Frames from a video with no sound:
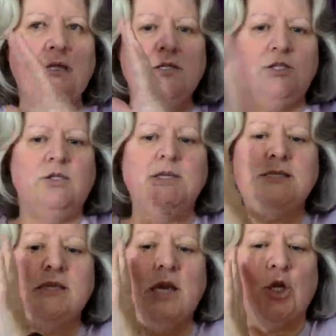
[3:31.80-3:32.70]
To-do
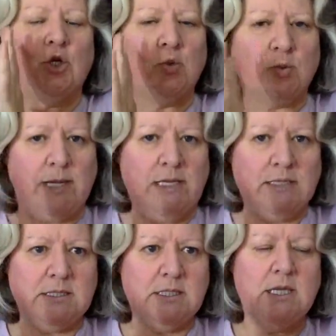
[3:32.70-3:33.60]
lists are
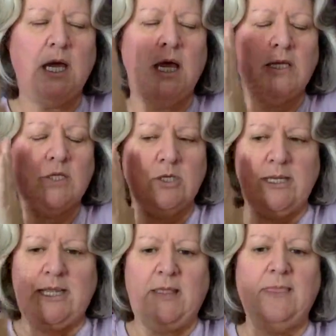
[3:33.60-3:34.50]
great. I totally
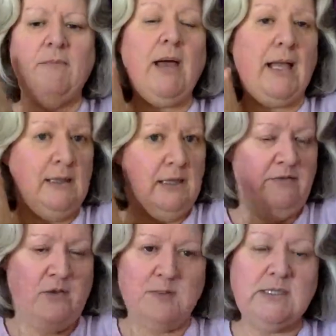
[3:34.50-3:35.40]
get them. I
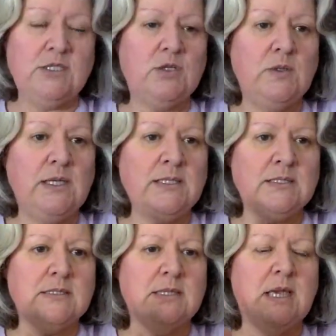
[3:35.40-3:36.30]
love using to-do
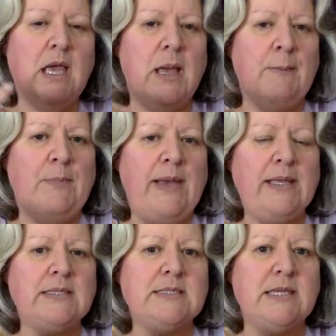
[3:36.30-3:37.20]
lists.
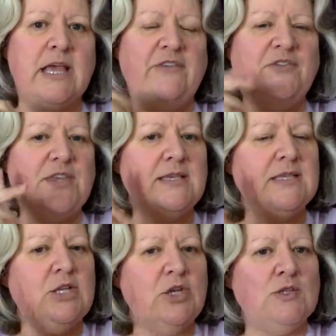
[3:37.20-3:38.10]
But if things
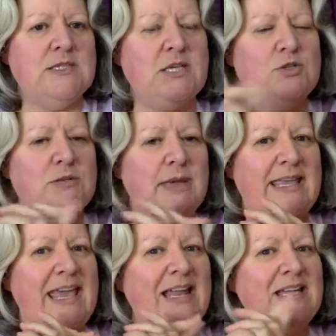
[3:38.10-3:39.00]
are not scheduled in my
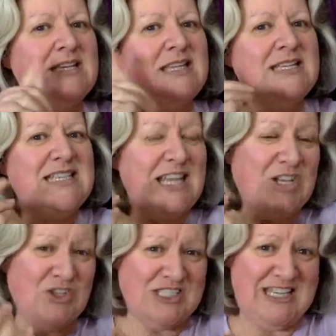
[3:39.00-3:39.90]
calendar, they tend
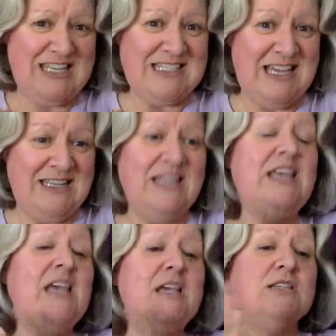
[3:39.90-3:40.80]
not to get done.
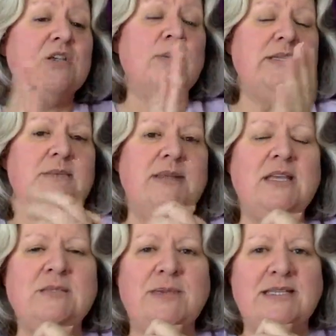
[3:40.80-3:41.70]
So when somebody
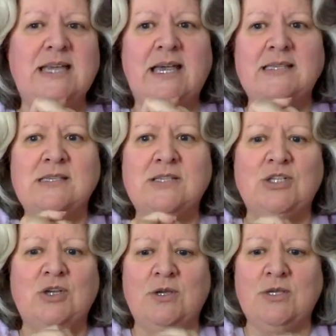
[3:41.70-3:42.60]
gives me a task to
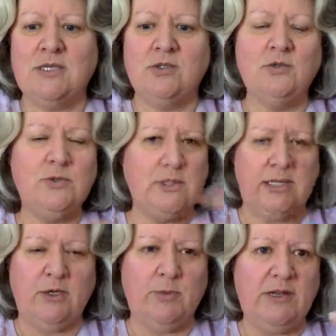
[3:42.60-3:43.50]
do, because I do a
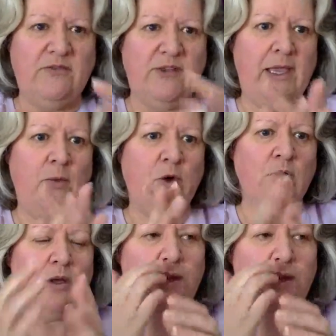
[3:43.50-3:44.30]
little bit of VA work